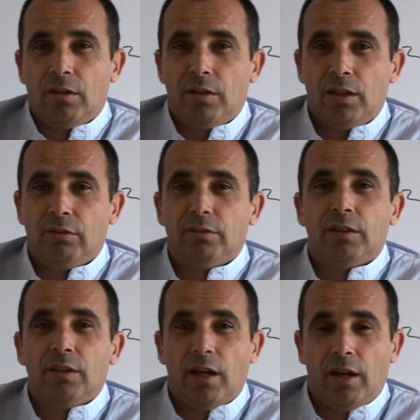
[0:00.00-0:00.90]
They
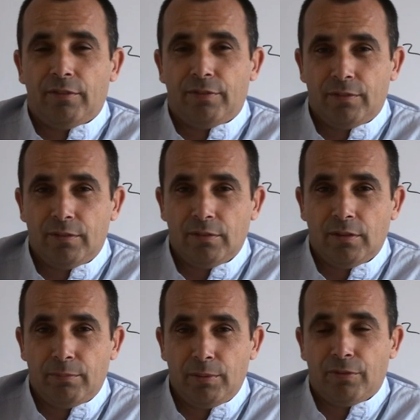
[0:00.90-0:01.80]
don't have to
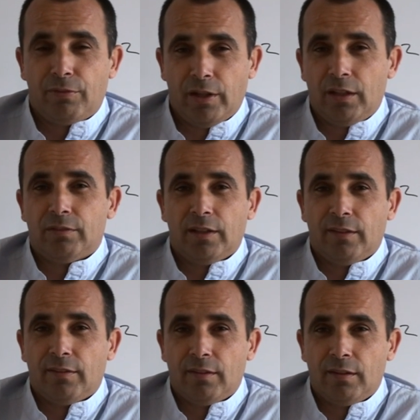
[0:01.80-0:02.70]
be afraid of
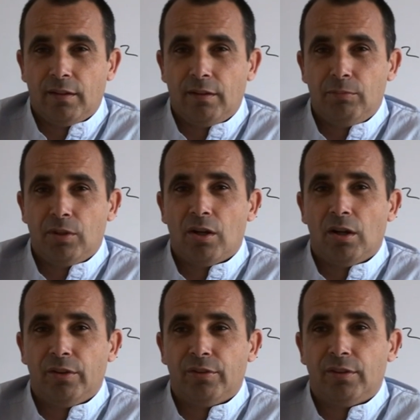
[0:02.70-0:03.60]
us
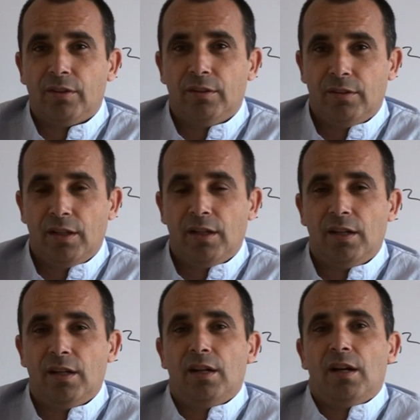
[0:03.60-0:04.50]
because
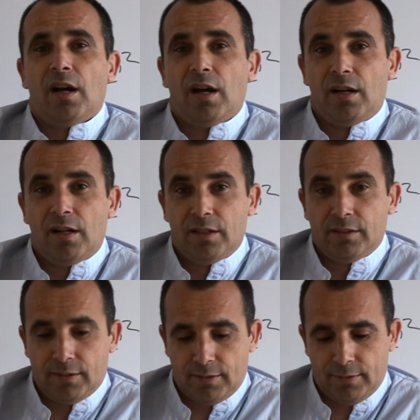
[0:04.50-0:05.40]
they are
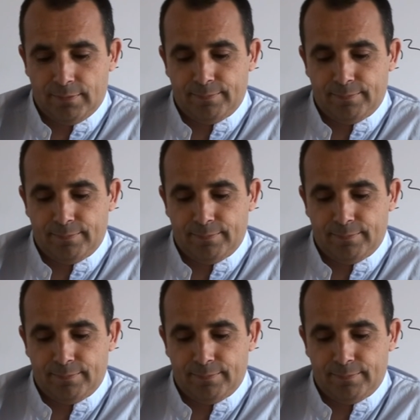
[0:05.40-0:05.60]
us.